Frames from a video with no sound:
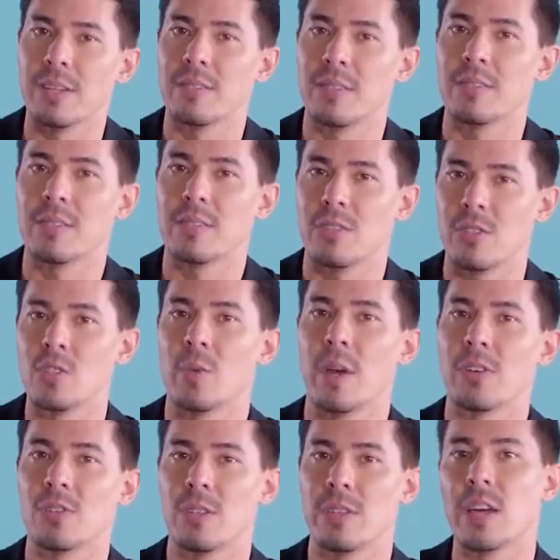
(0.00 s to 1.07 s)
This is a
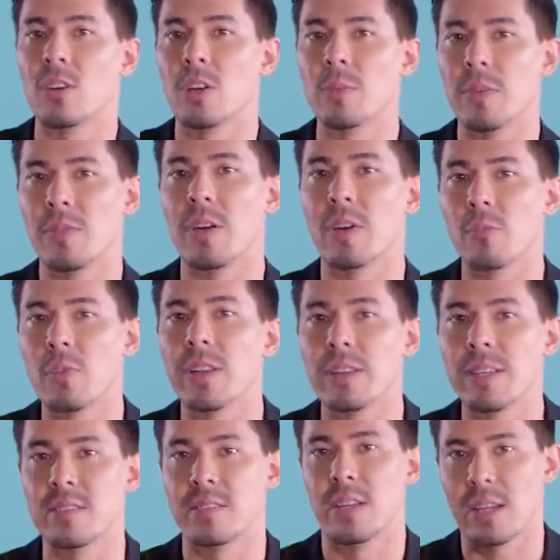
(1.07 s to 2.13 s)
situation that could be very
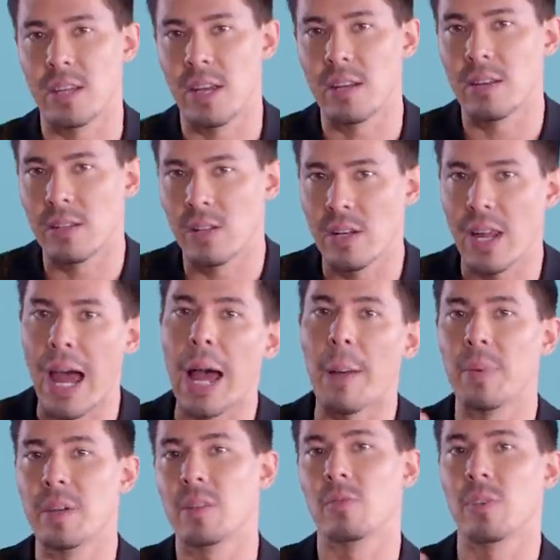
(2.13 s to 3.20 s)
realistic and could
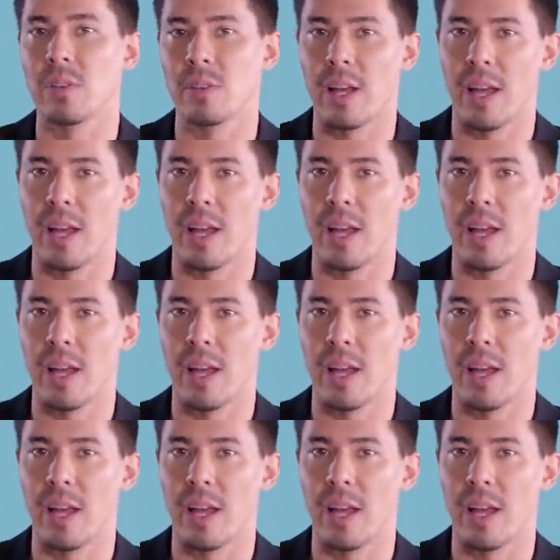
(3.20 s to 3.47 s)
happen in real